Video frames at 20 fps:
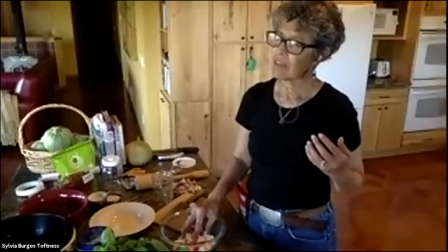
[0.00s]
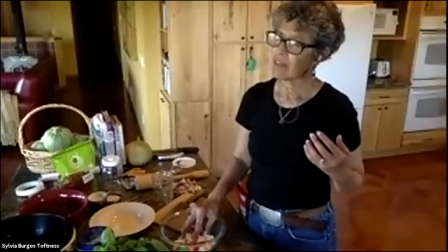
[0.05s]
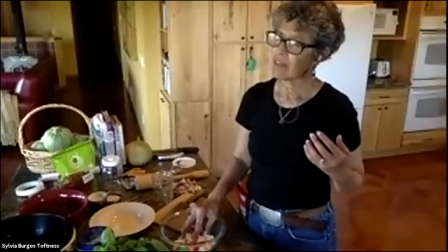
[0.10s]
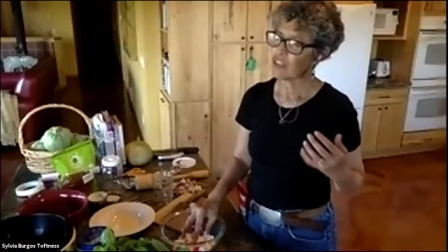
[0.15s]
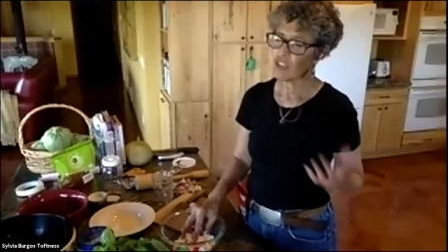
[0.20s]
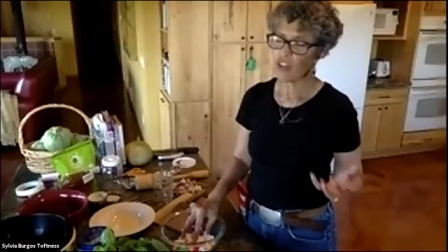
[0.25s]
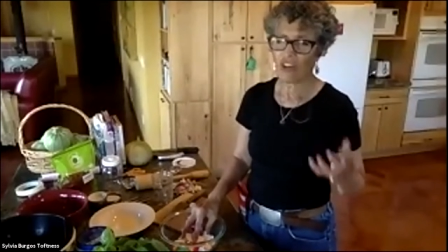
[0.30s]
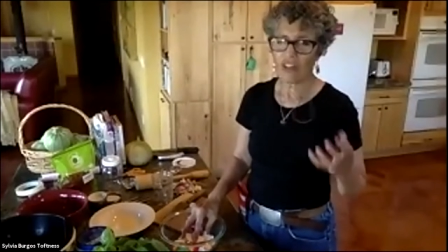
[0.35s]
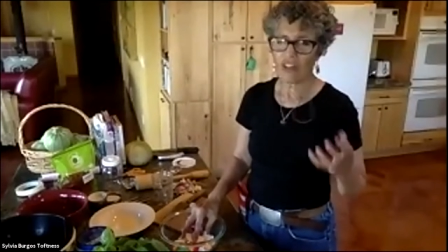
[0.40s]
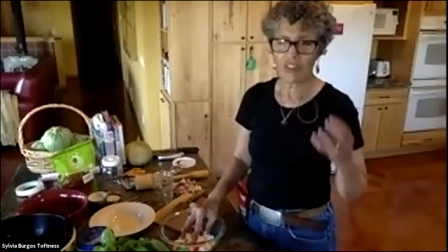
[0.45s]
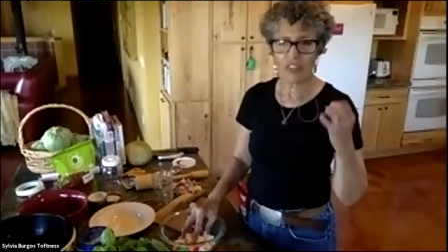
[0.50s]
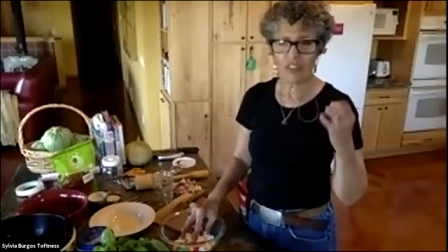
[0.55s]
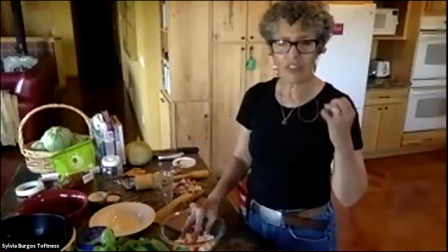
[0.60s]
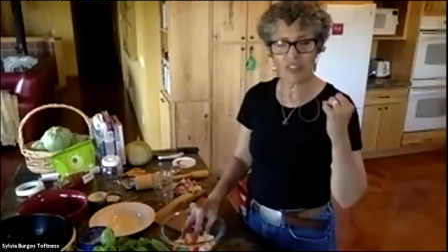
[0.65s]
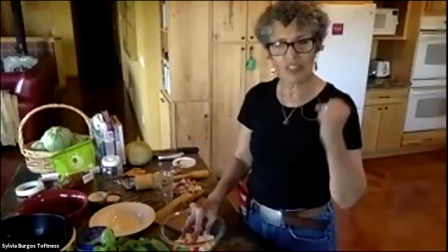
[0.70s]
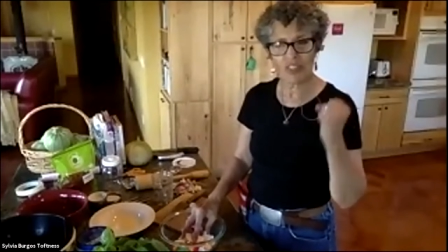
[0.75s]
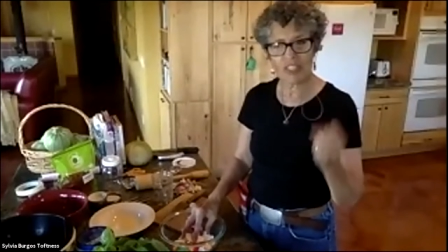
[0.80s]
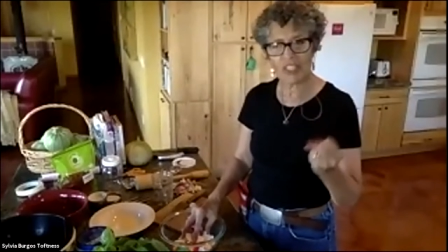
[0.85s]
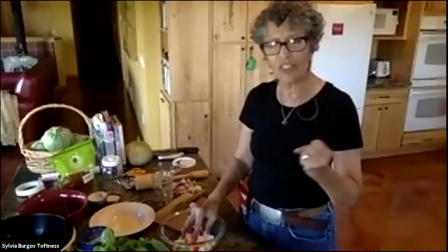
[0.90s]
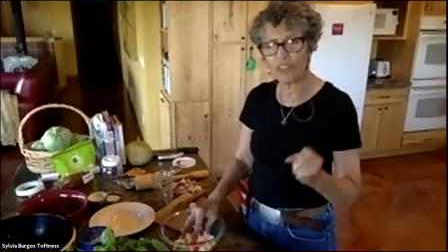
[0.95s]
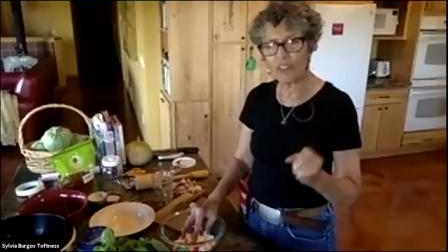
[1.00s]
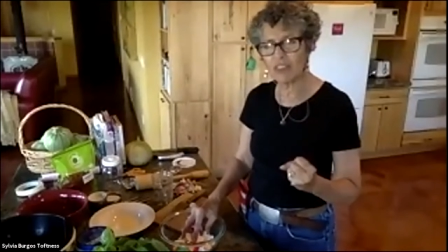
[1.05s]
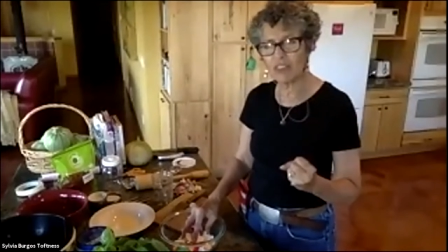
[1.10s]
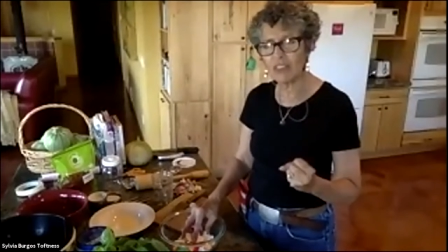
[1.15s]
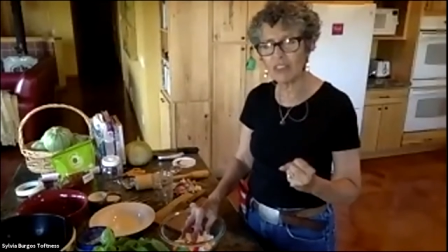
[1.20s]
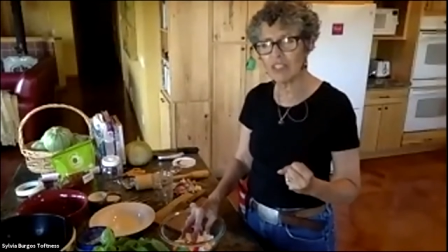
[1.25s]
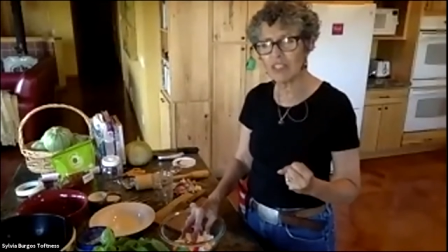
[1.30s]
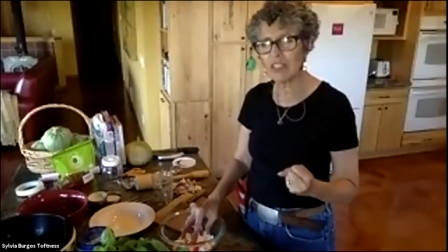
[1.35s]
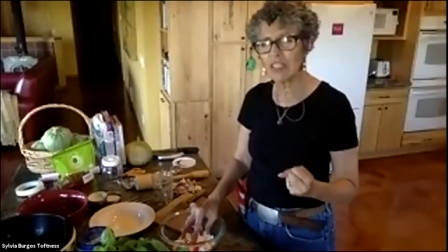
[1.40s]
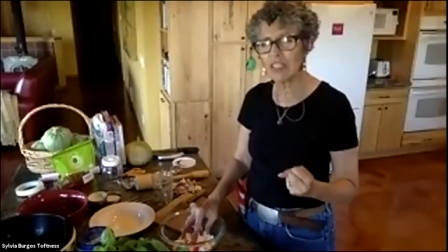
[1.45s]
jars sealed,
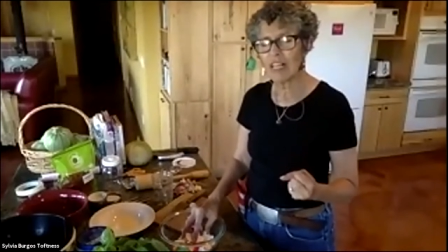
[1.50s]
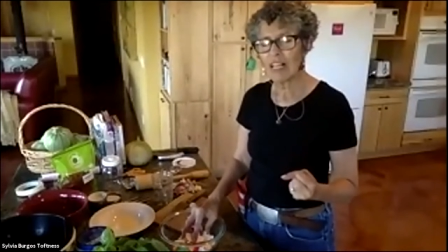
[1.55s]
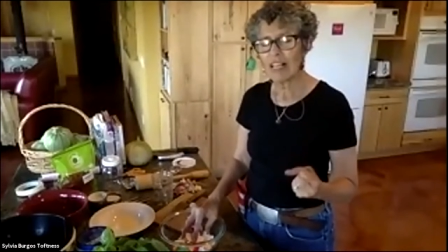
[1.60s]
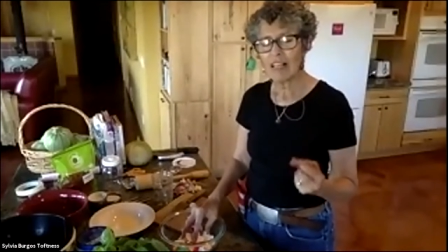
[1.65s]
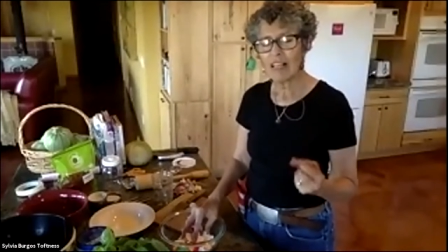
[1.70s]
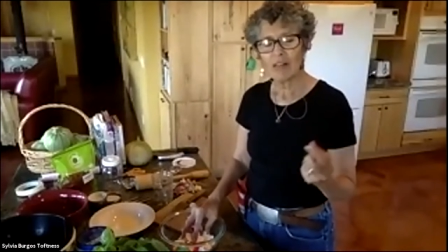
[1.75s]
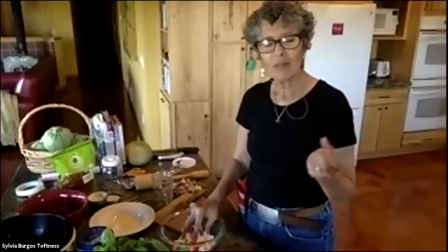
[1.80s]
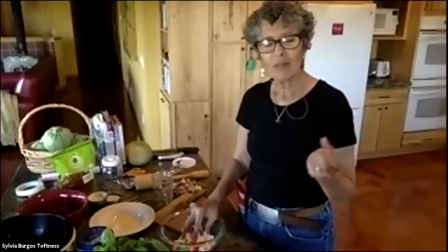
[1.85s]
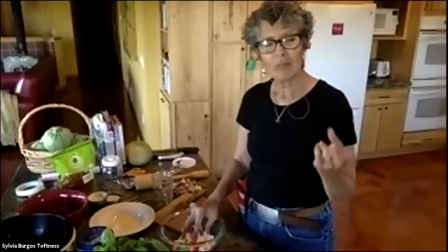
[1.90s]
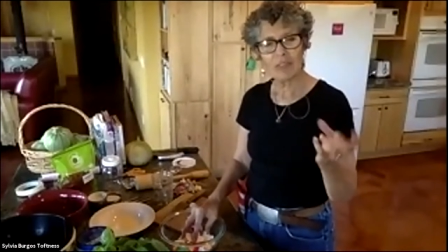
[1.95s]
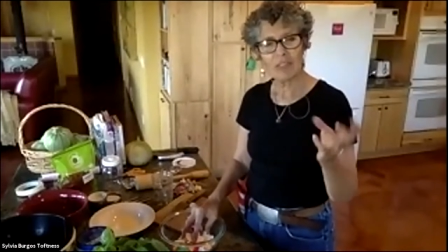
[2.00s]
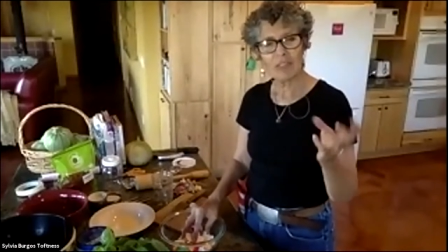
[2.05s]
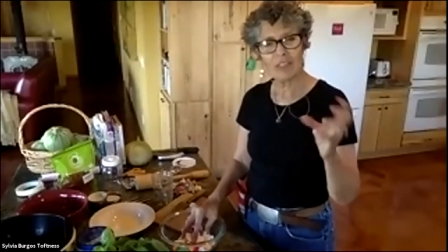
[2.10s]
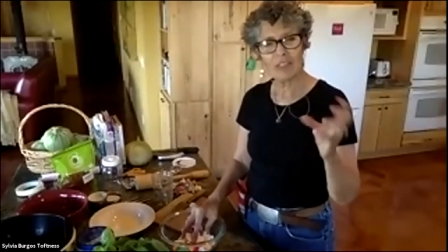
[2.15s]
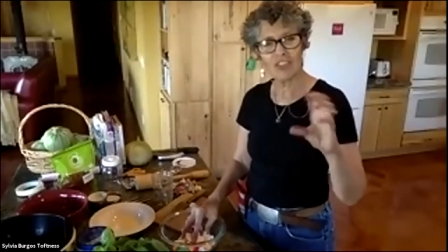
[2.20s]
but the